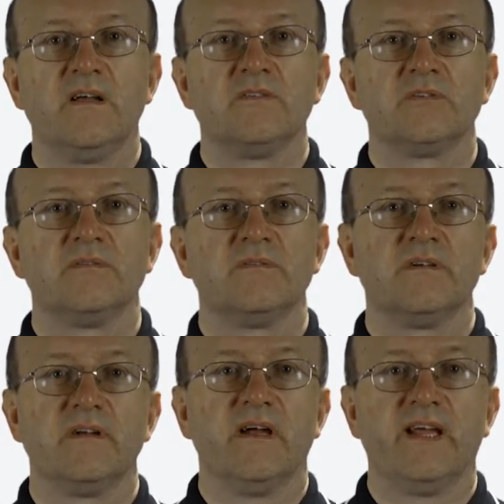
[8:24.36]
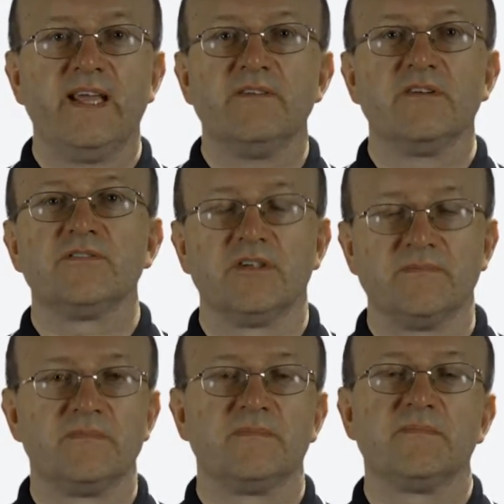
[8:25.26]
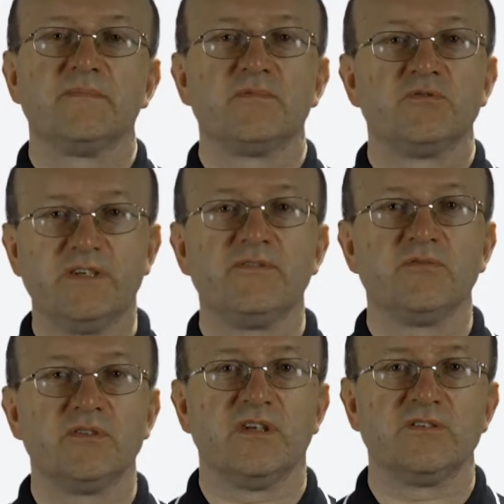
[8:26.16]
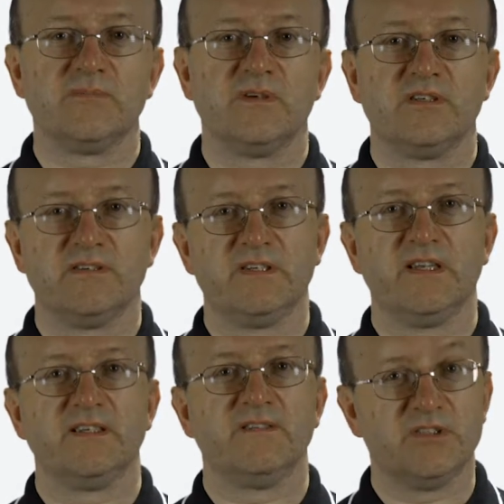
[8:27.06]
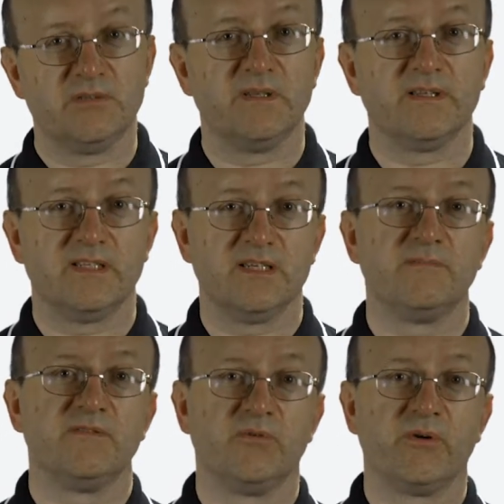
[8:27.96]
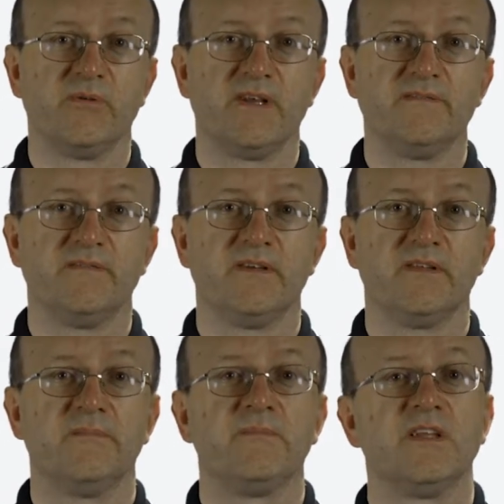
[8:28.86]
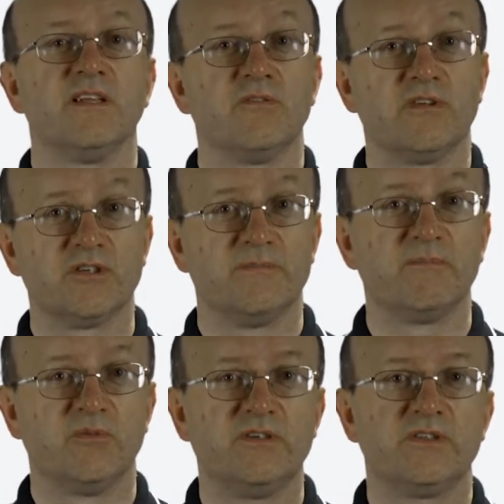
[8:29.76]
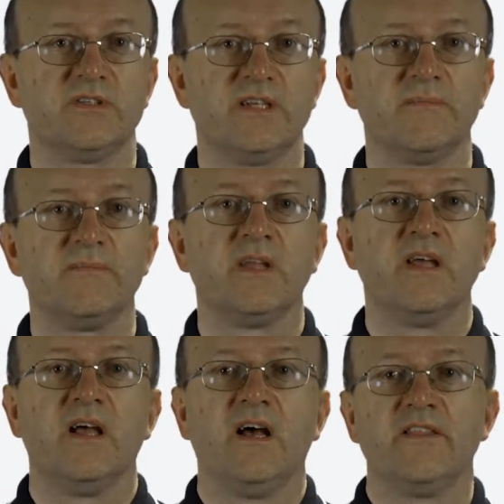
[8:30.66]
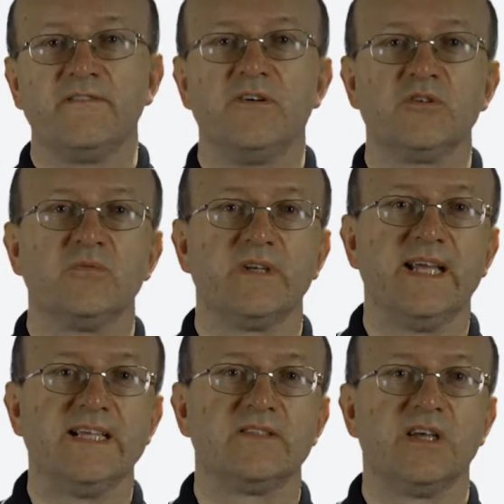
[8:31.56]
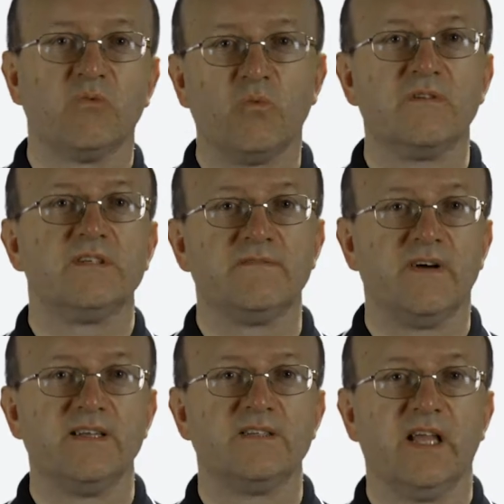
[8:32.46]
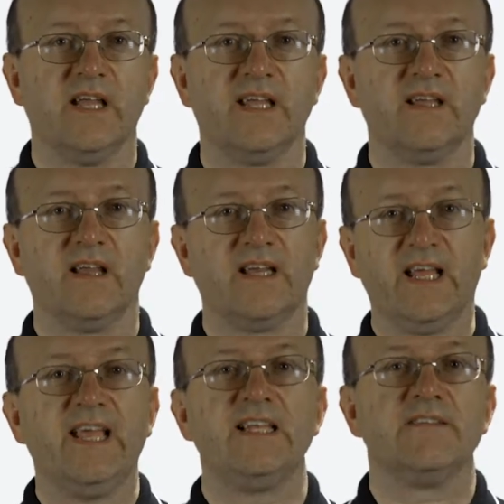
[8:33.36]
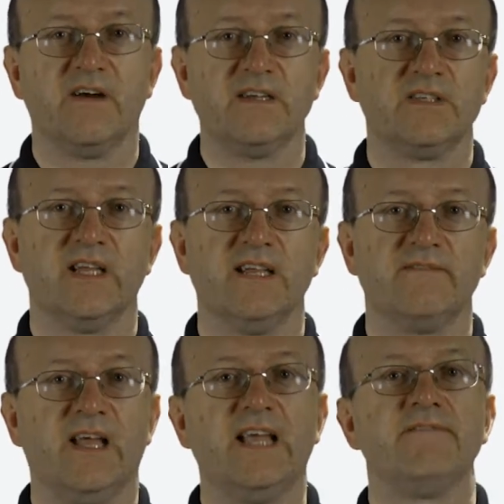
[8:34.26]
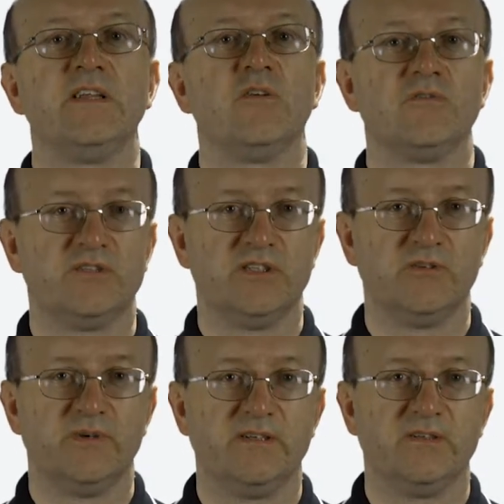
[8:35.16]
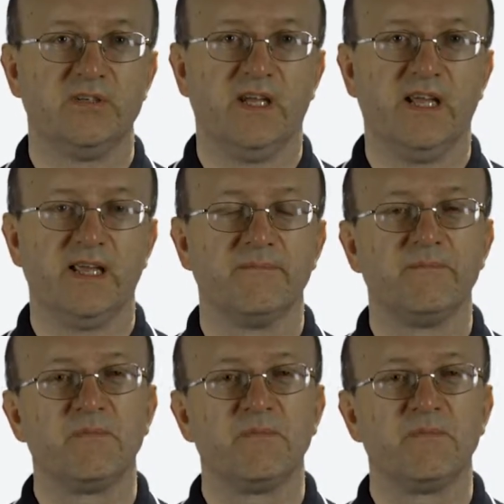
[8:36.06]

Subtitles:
So here are some trivial results about divisibility before we go any further and look at something more interesting. And the first one is that 1 divides a and a divides a for every non-zero integer a.